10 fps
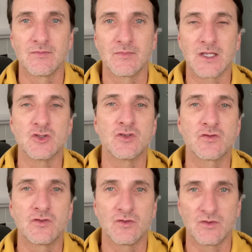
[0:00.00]
And
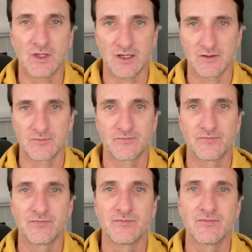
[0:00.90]
just do that
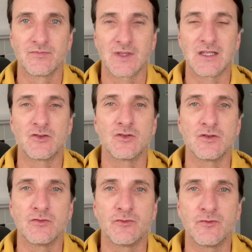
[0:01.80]
until
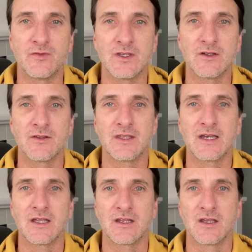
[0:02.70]
you feel
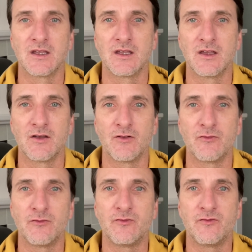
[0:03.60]
that
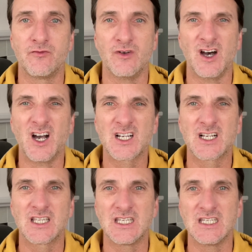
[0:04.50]

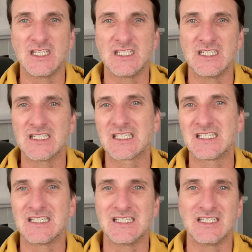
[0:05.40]
ucky,
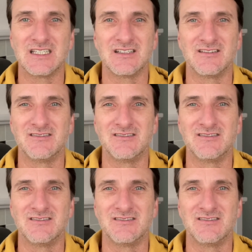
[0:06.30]
yicky,